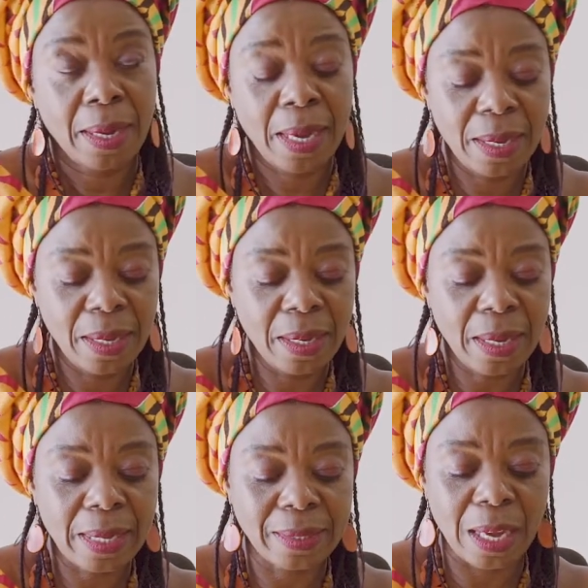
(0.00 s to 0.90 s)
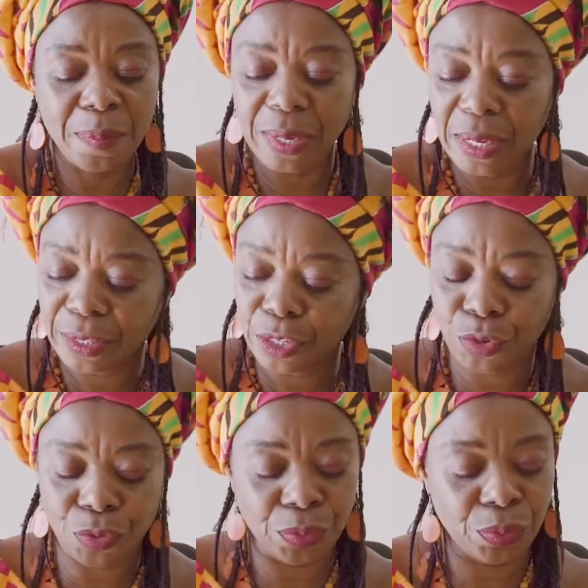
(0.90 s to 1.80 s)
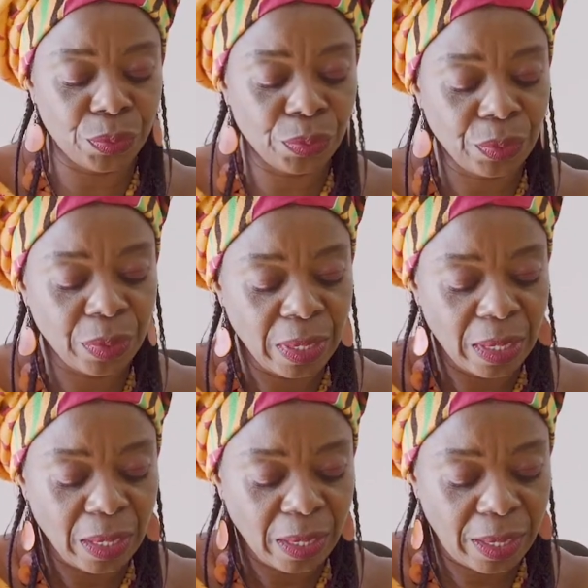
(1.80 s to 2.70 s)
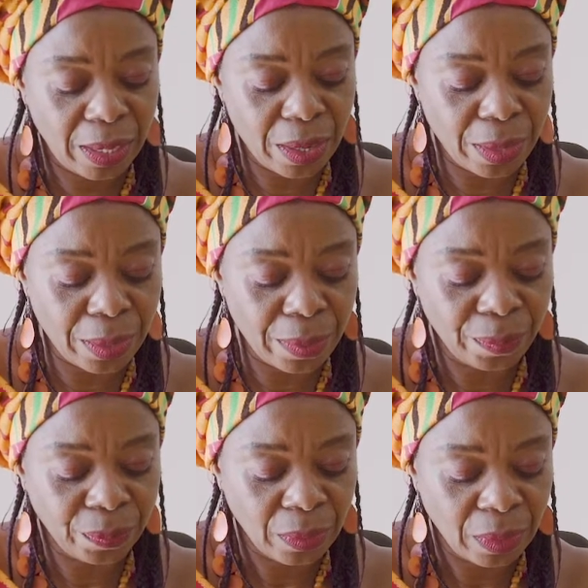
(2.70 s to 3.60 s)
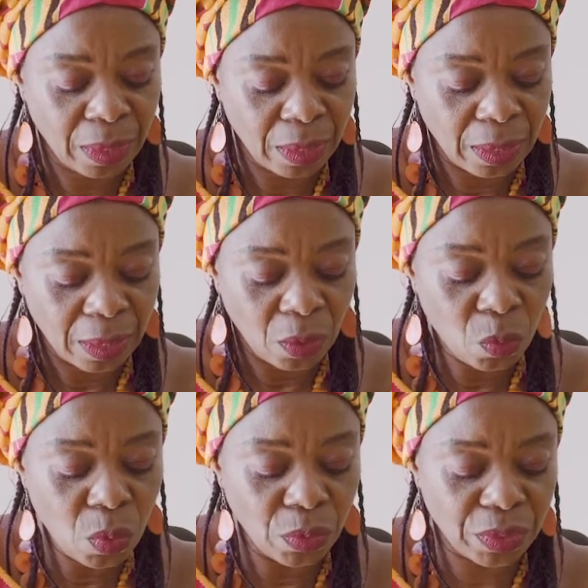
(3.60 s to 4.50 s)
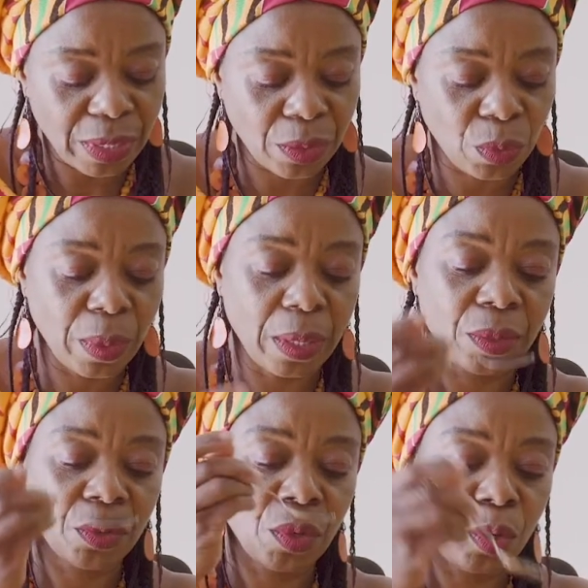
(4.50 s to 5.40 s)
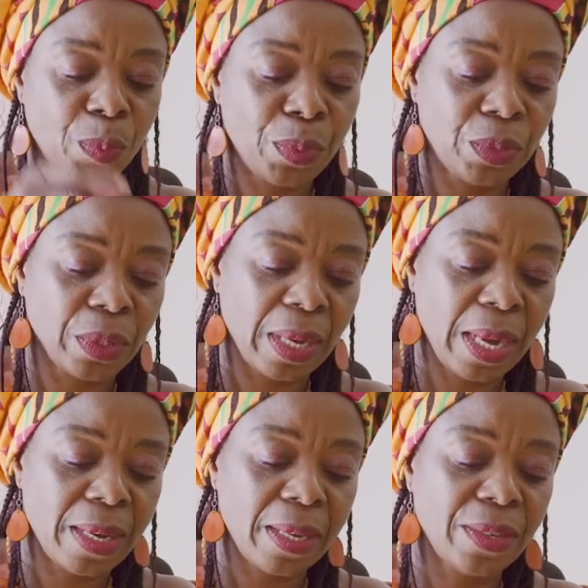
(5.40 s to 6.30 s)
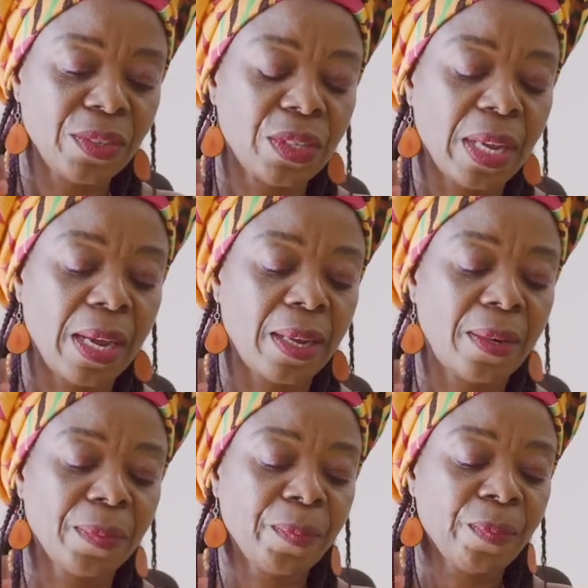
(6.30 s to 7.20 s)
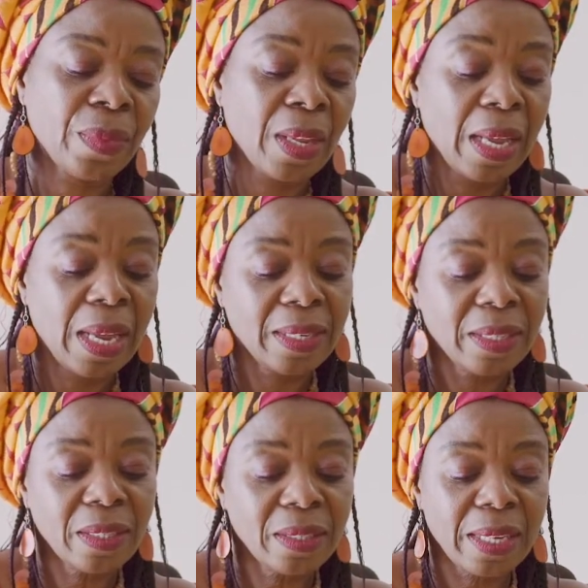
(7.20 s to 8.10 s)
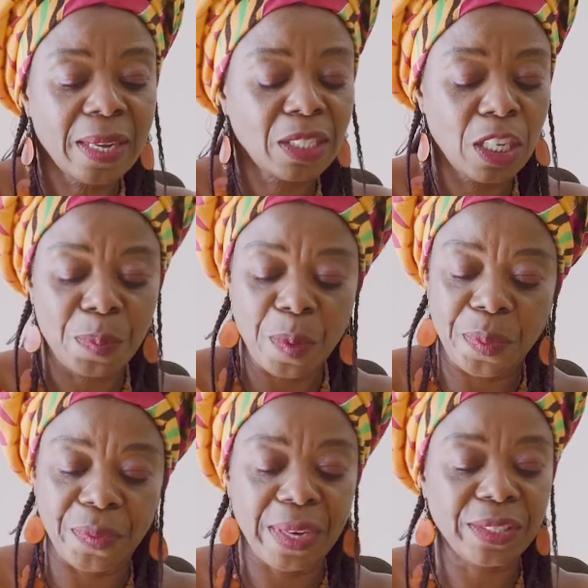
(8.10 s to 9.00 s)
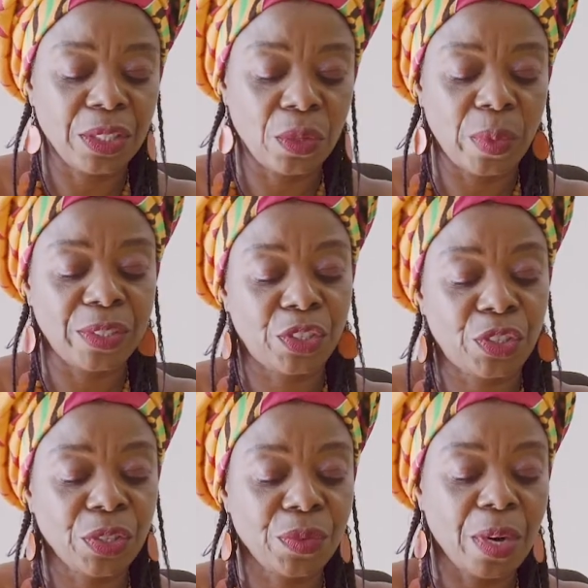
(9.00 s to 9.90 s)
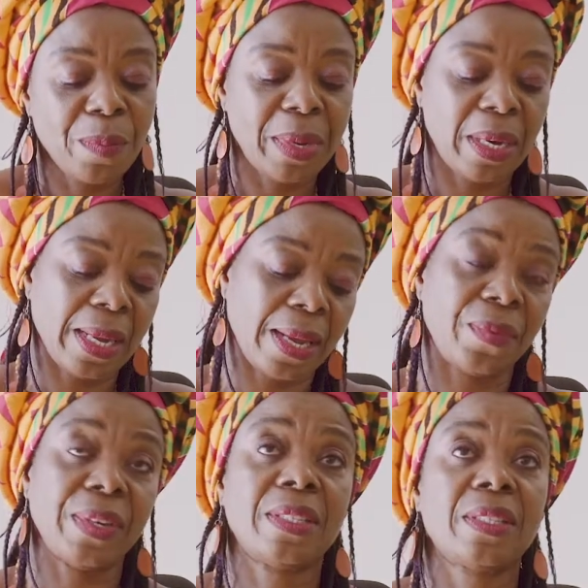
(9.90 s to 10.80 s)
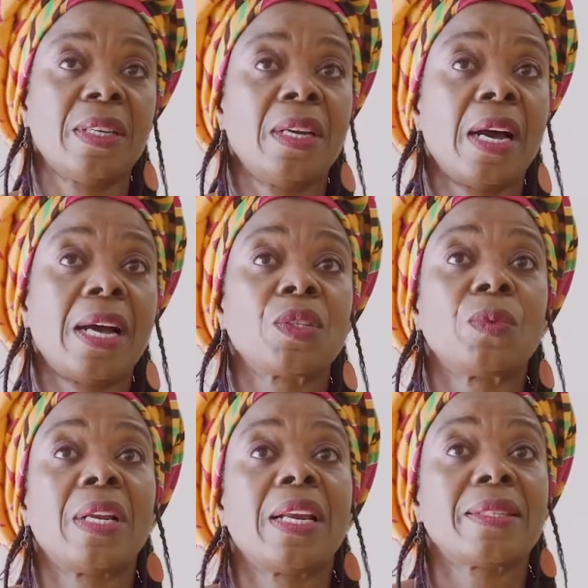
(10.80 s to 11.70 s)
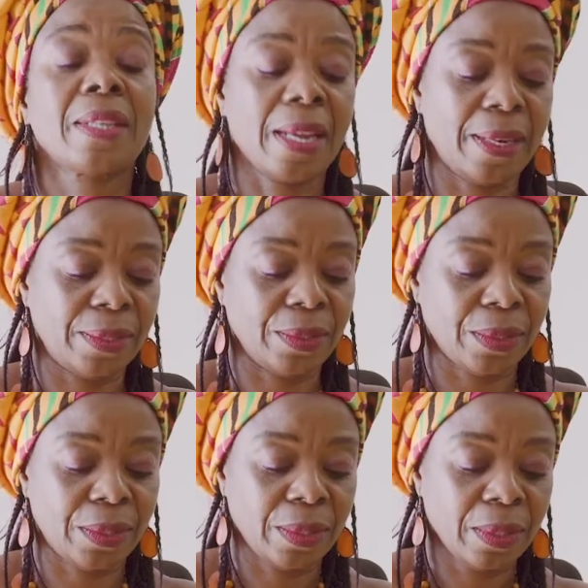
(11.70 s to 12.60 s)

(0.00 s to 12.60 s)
Honey has the ability to cure wounds as well. So you put your honey inside, and this is a tea preparation which children may love it as well as adults.